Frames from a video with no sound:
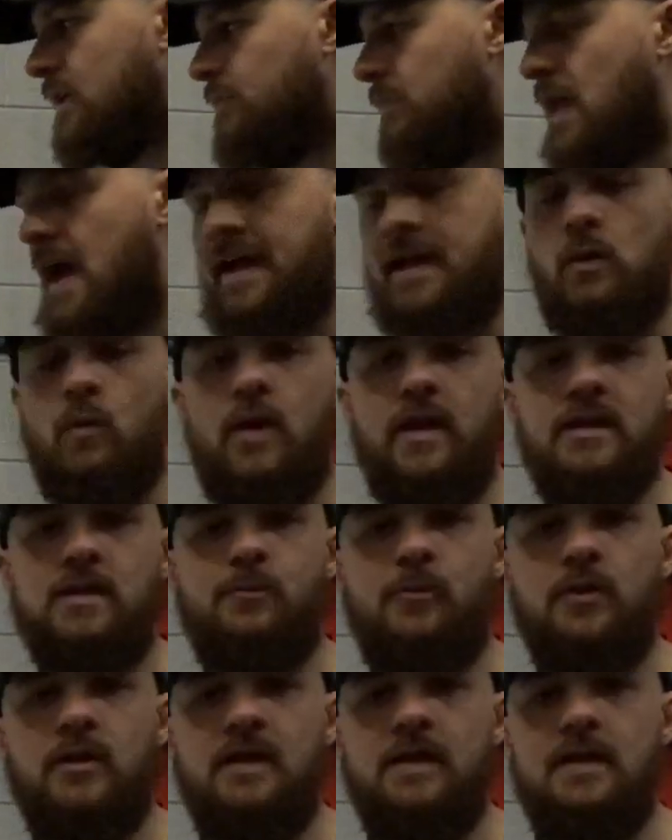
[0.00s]
black and white. It's
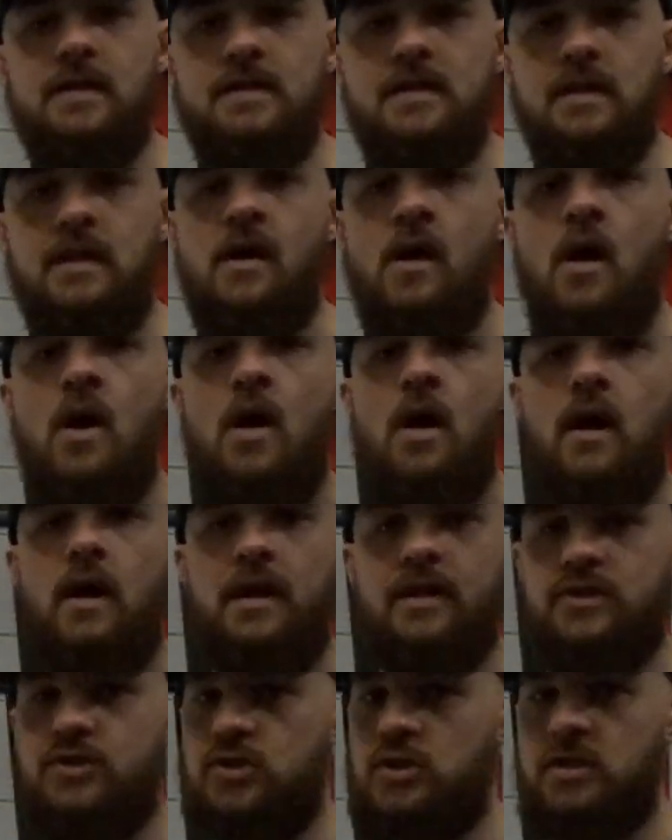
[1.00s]
pretty easy.
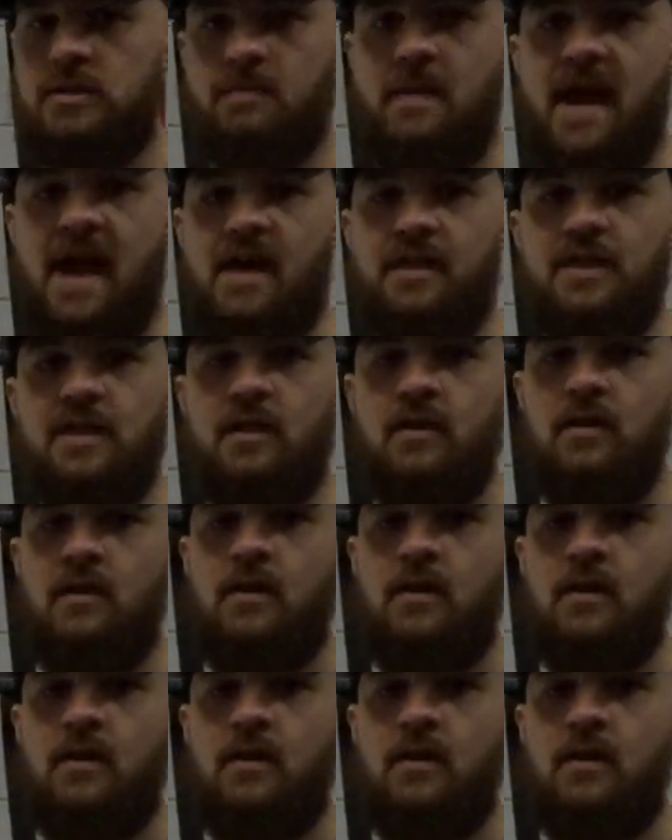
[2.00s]
It's just math.